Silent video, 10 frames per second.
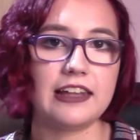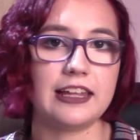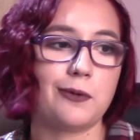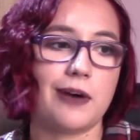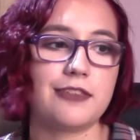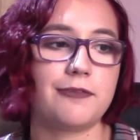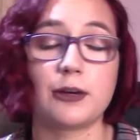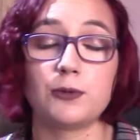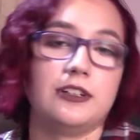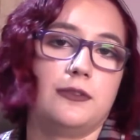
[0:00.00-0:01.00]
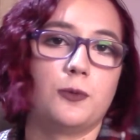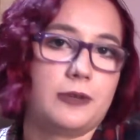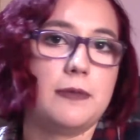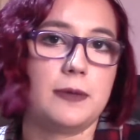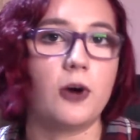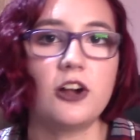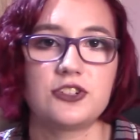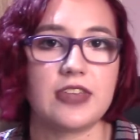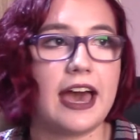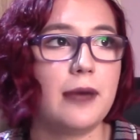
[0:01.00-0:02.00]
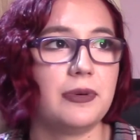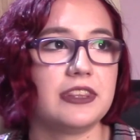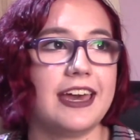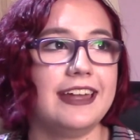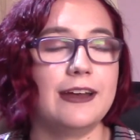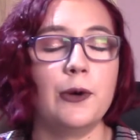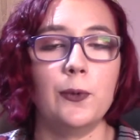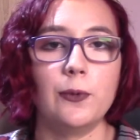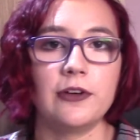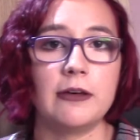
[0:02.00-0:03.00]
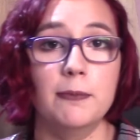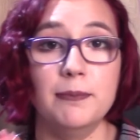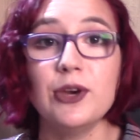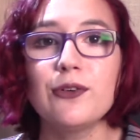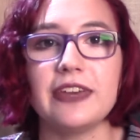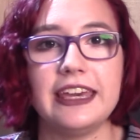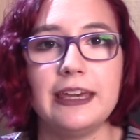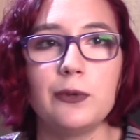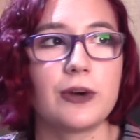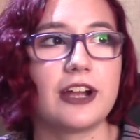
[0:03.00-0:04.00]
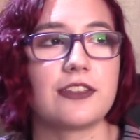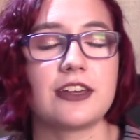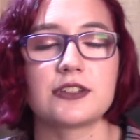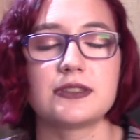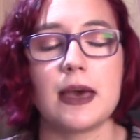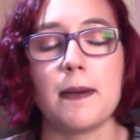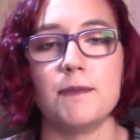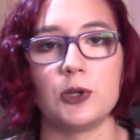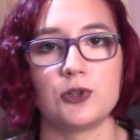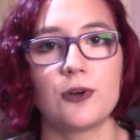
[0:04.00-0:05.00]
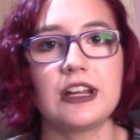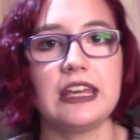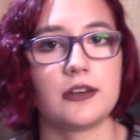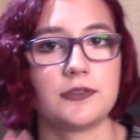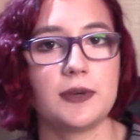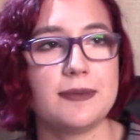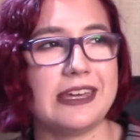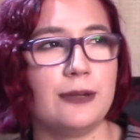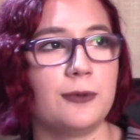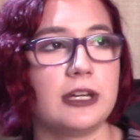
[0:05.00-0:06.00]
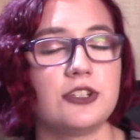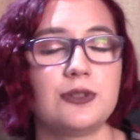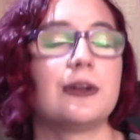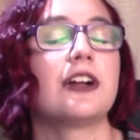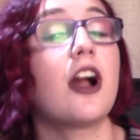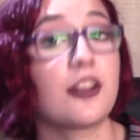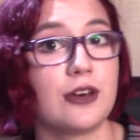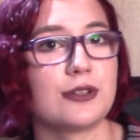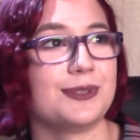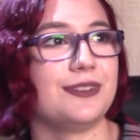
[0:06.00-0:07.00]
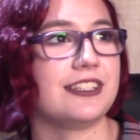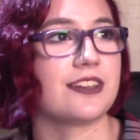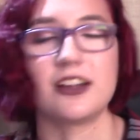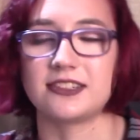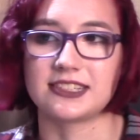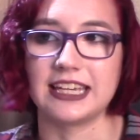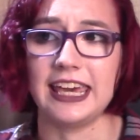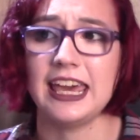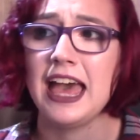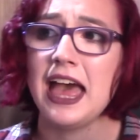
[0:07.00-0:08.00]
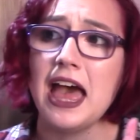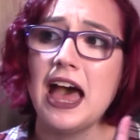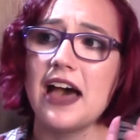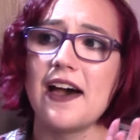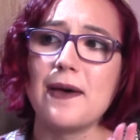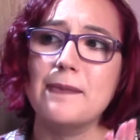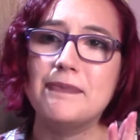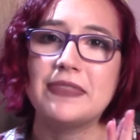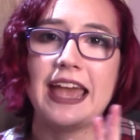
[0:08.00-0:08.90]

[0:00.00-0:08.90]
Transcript: Like, why the fuck wouldn't women watch that? But then a, a movie where there's a majority of women, which, where are those movies, honestly? Um,